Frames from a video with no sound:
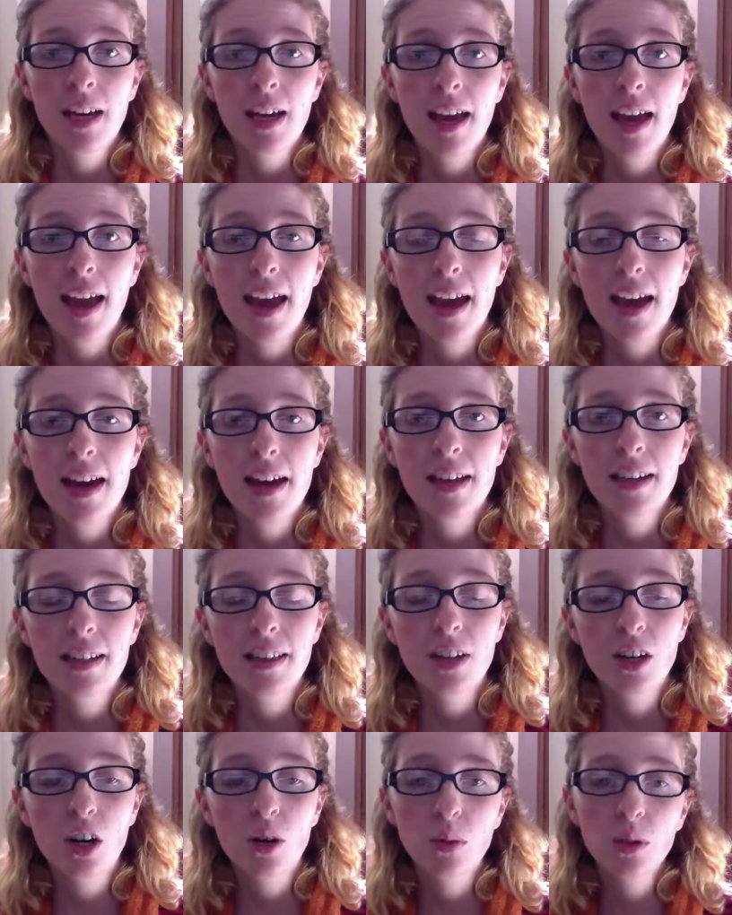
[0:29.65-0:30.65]
And
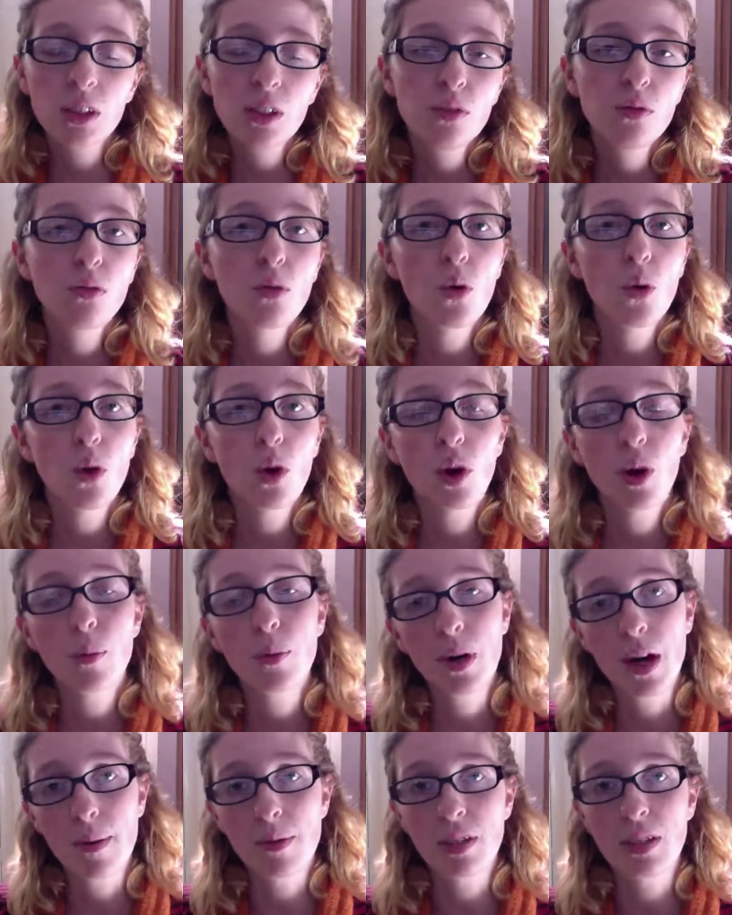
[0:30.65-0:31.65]
there are really four
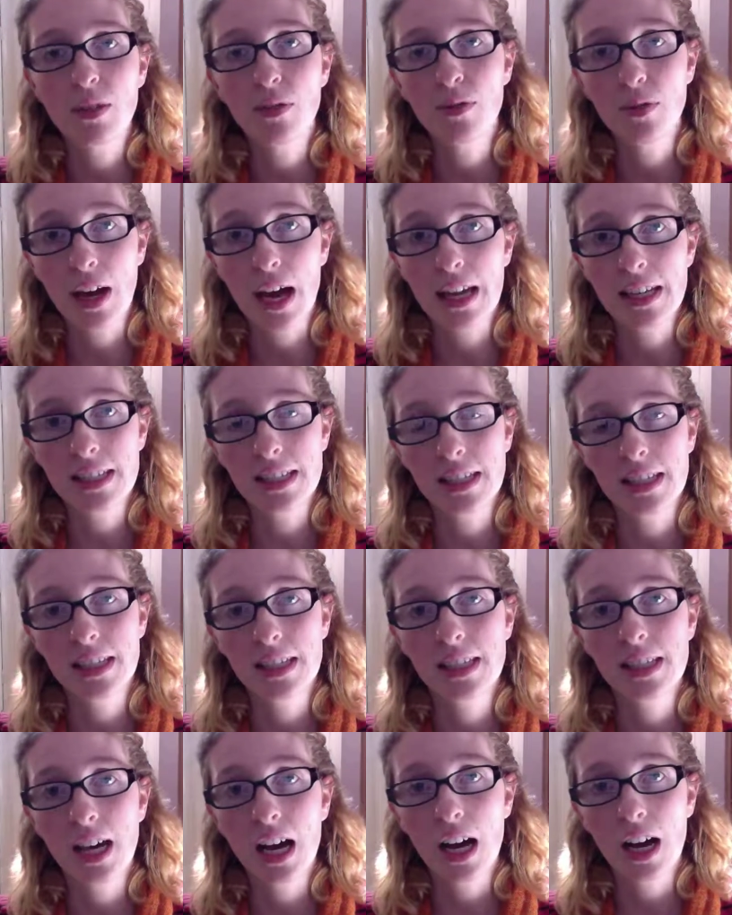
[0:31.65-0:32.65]
primary
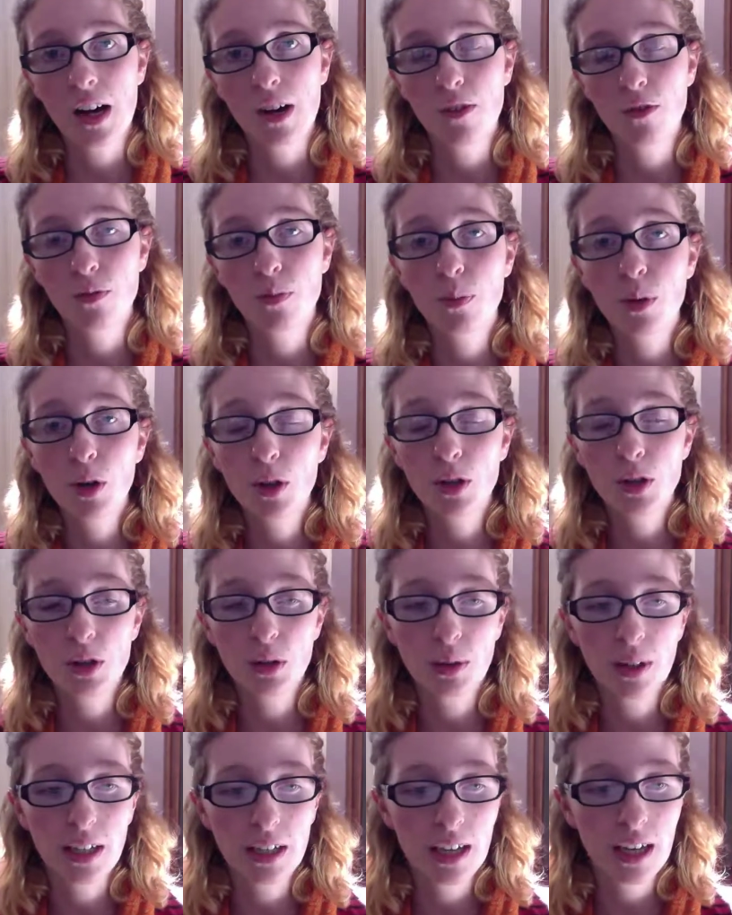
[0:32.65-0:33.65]
facets of birth
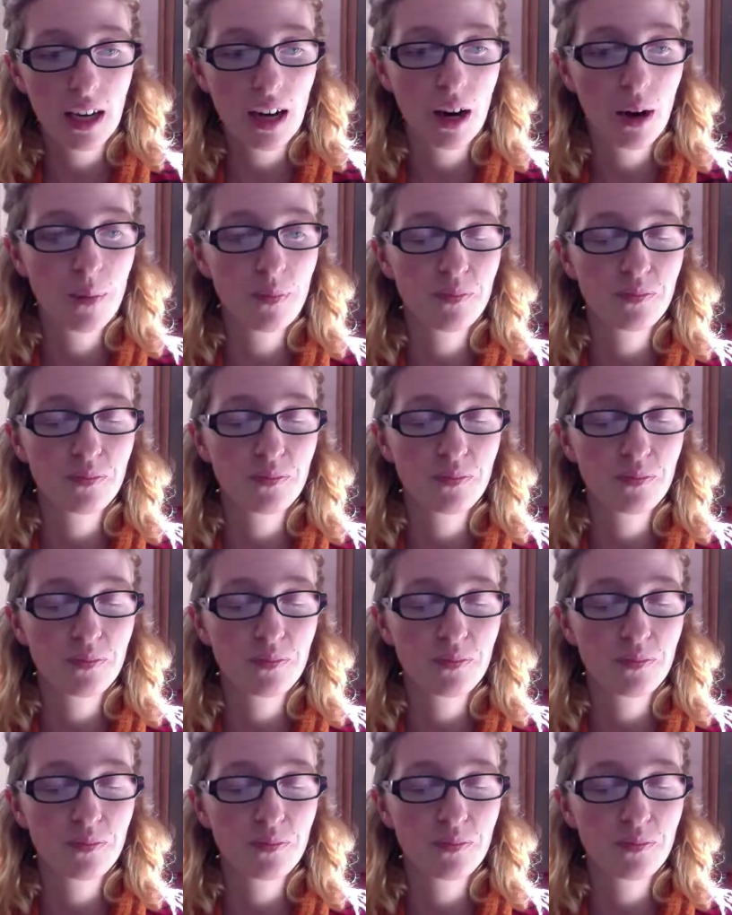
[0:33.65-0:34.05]
doula care.